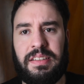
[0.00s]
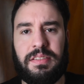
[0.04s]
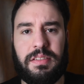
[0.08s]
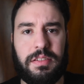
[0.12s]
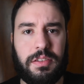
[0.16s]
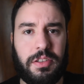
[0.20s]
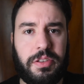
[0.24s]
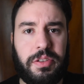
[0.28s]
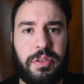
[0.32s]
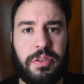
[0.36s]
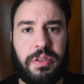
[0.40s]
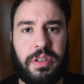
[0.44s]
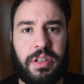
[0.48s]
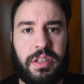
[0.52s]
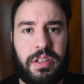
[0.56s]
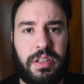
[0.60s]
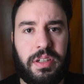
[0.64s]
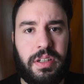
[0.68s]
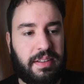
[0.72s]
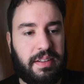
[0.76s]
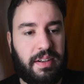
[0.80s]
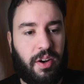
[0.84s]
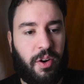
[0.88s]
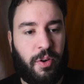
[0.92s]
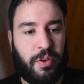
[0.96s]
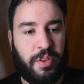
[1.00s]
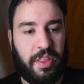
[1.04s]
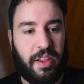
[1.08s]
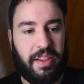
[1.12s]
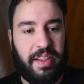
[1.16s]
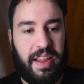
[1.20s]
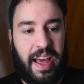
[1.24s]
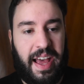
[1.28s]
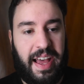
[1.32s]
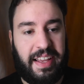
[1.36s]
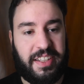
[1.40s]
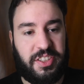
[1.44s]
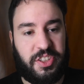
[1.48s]
Luke. Or the
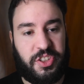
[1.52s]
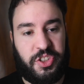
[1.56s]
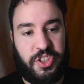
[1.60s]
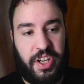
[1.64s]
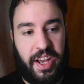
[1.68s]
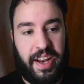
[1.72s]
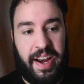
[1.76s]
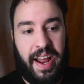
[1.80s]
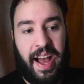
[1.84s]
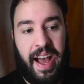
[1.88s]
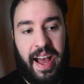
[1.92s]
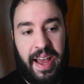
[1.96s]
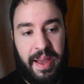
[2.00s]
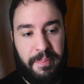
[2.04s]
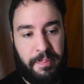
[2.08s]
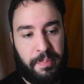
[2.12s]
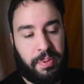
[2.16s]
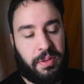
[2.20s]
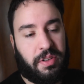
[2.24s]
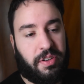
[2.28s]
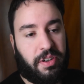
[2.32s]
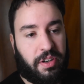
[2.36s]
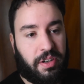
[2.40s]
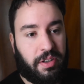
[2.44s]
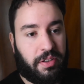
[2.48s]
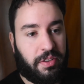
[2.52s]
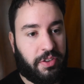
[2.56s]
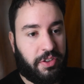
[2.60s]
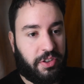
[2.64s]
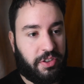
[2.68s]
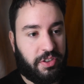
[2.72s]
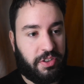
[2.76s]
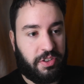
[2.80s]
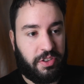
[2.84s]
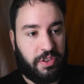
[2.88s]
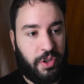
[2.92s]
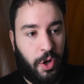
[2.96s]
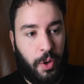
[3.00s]
last Jedi, plural. There
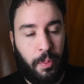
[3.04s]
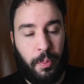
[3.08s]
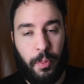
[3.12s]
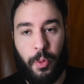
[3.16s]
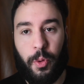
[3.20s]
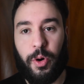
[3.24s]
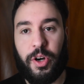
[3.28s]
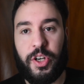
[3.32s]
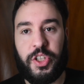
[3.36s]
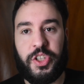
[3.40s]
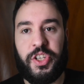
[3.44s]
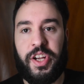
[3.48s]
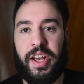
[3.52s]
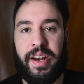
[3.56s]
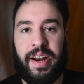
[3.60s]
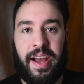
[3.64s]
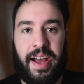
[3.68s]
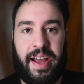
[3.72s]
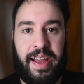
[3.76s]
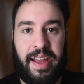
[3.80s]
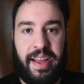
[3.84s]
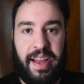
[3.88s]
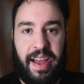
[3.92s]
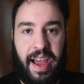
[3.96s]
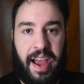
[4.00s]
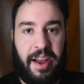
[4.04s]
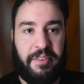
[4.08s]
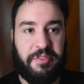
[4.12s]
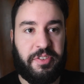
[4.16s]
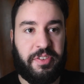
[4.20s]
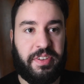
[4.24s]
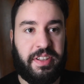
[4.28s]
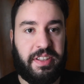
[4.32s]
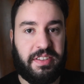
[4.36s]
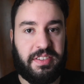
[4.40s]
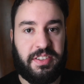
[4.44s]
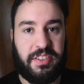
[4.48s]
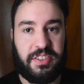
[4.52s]
are no more Jedi after
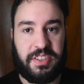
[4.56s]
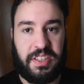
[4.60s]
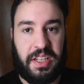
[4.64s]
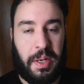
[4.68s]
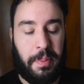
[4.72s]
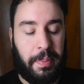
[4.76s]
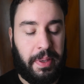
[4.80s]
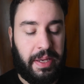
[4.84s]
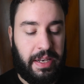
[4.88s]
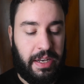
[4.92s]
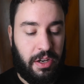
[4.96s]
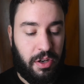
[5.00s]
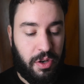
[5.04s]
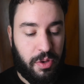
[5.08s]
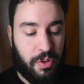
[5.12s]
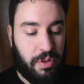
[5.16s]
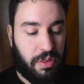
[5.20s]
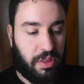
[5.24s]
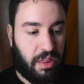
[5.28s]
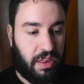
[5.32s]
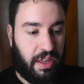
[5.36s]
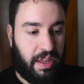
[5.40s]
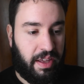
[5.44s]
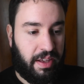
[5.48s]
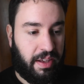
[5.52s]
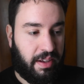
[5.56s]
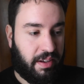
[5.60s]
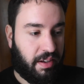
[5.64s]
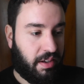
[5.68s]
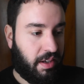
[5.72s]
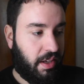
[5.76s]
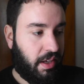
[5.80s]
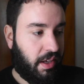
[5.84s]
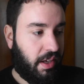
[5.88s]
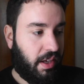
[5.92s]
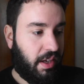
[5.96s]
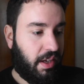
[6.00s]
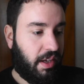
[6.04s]
this. There's gonna be a new thing.
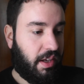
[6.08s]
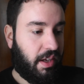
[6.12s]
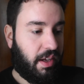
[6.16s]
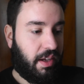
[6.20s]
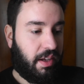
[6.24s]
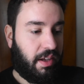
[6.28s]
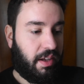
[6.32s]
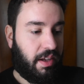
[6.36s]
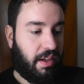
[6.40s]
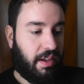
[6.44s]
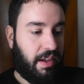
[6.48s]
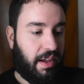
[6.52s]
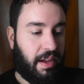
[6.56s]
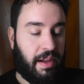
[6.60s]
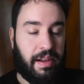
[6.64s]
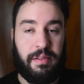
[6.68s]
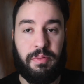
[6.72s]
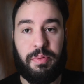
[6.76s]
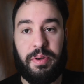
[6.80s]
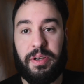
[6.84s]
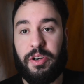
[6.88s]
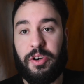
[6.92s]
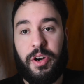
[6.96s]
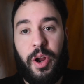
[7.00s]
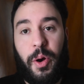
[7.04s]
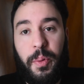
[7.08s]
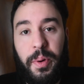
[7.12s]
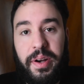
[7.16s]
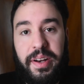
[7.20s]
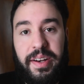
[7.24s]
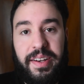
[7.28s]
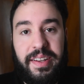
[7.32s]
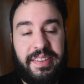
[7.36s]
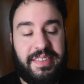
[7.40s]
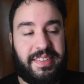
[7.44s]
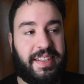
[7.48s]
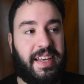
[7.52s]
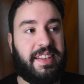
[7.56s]
We don't know what it
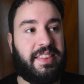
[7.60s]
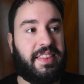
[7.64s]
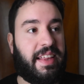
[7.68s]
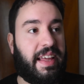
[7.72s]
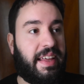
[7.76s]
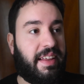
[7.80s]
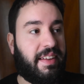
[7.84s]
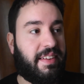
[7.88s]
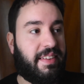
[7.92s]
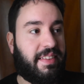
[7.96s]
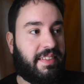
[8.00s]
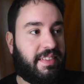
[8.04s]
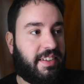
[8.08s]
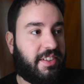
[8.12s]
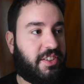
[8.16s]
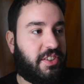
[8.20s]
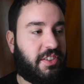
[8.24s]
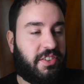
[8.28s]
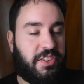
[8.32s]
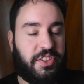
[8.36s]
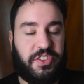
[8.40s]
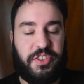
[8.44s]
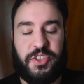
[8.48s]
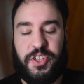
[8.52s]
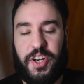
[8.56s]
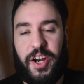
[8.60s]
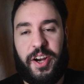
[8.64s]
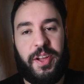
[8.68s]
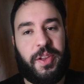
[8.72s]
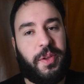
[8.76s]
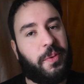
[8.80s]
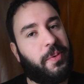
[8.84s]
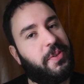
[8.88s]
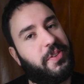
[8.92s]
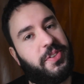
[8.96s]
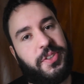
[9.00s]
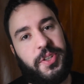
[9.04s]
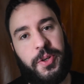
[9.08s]
is yet. This trailer
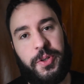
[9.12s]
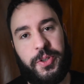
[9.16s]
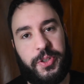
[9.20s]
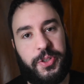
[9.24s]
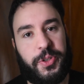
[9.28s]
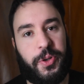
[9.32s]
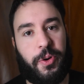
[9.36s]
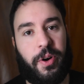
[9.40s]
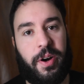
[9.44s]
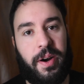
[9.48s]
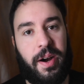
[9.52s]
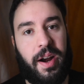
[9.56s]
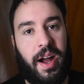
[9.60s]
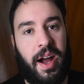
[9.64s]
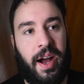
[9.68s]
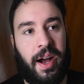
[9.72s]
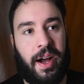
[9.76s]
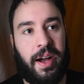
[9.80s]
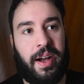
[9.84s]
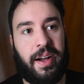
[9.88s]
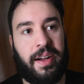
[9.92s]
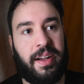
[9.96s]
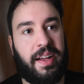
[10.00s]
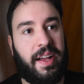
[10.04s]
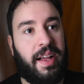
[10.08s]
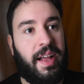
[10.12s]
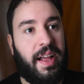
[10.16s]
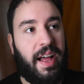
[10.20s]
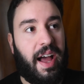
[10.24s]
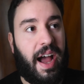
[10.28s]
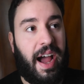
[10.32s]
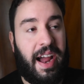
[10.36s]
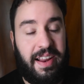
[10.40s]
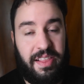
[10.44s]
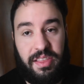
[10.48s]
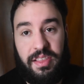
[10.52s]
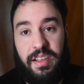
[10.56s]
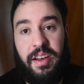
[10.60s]
was so short.
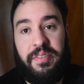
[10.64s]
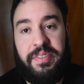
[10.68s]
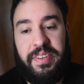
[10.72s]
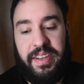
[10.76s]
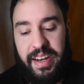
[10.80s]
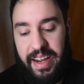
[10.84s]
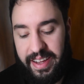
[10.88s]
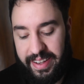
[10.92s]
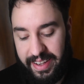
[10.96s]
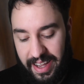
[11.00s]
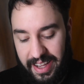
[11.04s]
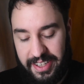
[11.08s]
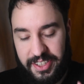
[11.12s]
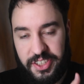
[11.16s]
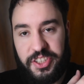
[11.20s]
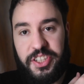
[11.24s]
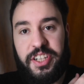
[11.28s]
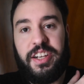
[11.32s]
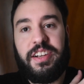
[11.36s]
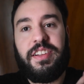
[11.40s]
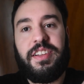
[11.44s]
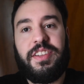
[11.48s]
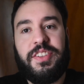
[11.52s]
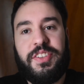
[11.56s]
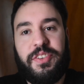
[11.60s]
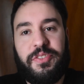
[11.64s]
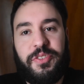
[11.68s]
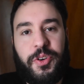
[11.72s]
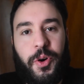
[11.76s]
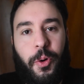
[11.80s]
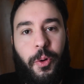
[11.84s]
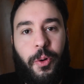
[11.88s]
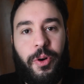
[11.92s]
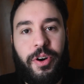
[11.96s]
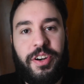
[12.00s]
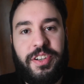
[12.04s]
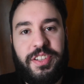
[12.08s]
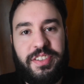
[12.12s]
I loved it. I got chills, of
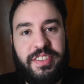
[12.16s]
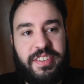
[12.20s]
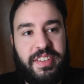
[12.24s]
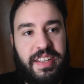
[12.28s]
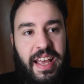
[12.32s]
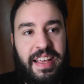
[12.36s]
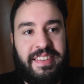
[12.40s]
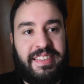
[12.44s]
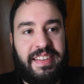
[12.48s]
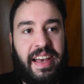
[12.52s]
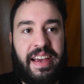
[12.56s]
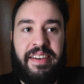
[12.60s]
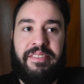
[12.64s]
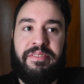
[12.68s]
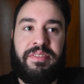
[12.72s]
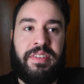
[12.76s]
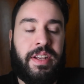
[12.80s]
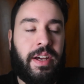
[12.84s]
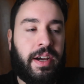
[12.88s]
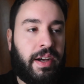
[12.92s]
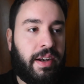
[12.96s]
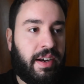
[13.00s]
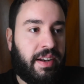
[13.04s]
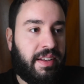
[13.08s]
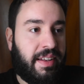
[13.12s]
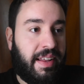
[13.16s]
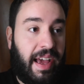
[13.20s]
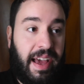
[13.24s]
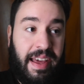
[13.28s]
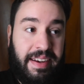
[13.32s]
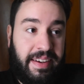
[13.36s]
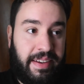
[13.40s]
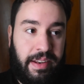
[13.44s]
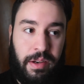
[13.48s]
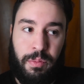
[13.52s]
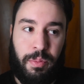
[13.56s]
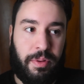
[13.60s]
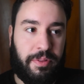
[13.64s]
course, as I
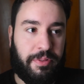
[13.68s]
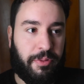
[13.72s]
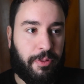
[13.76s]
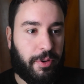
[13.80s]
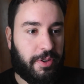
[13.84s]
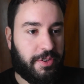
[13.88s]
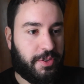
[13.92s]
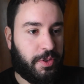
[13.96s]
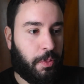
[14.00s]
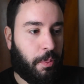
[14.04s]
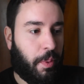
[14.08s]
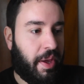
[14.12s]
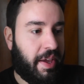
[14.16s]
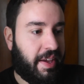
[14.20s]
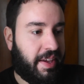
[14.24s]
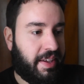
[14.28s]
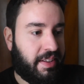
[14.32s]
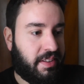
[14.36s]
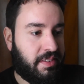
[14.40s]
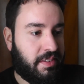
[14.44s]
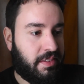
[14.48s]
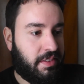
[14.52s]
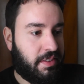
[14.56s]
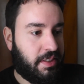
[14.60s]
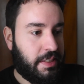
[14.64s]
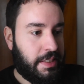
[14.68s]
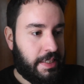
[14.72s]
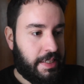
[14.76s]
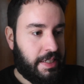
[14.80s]
did with Force Awakens.